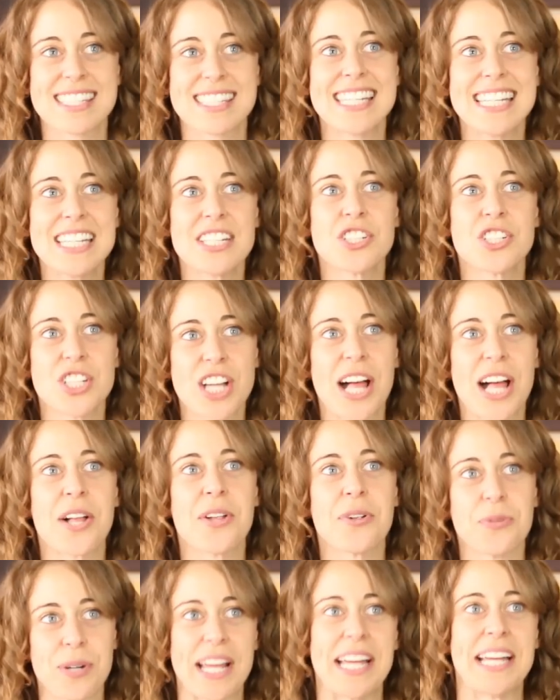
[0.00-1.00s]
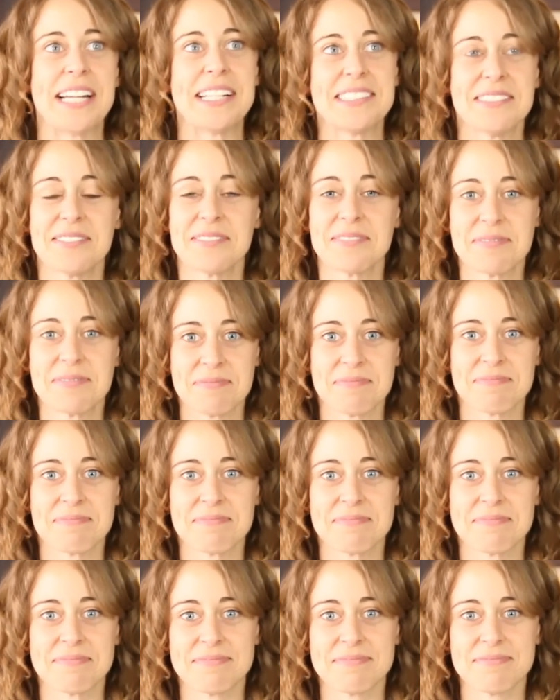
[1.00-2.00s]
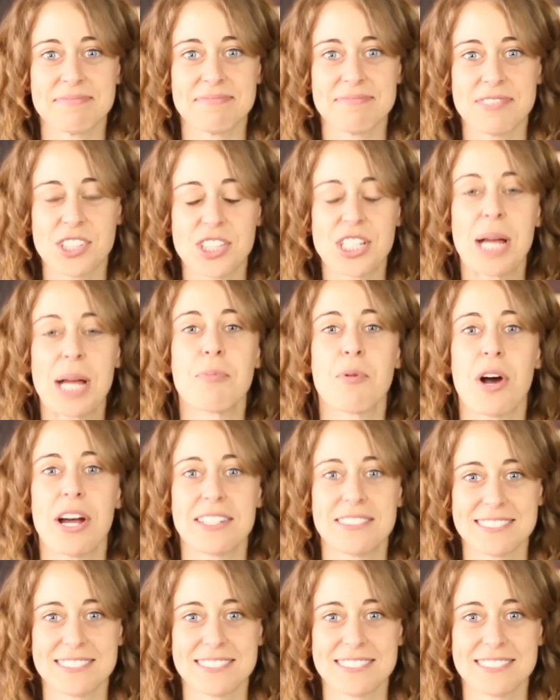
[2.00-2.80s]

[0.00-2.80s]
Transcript: Seashell ring. Step one.